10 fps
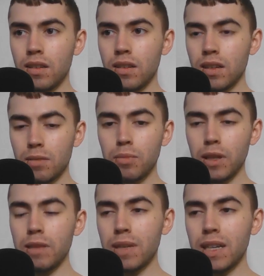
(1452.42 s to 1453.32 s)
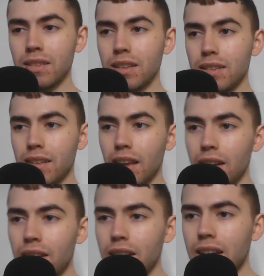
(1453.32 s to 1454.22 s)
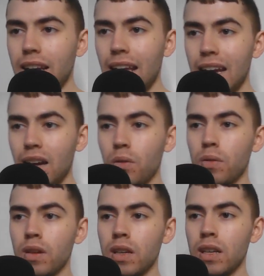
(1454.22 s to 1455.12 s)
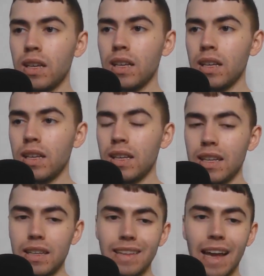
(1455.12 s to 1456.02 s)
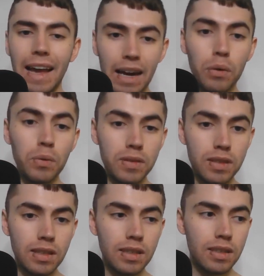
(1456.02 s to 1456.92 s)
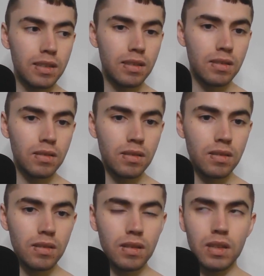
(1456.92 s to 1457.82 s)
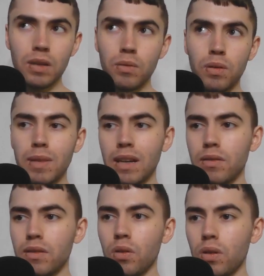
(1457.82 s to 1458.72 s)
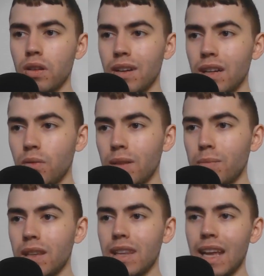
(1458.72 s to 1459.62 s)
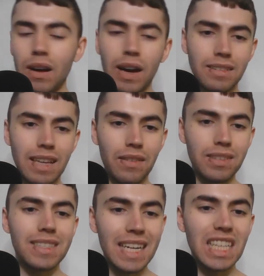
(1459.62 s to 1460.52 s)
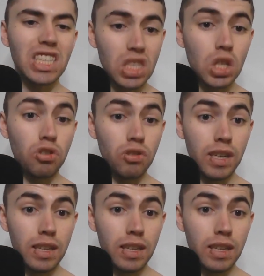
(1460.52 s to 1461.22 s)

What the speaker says: complete meniscus tear, and now is out. It would have been out the whole year anyway, but now has to have a second surgery.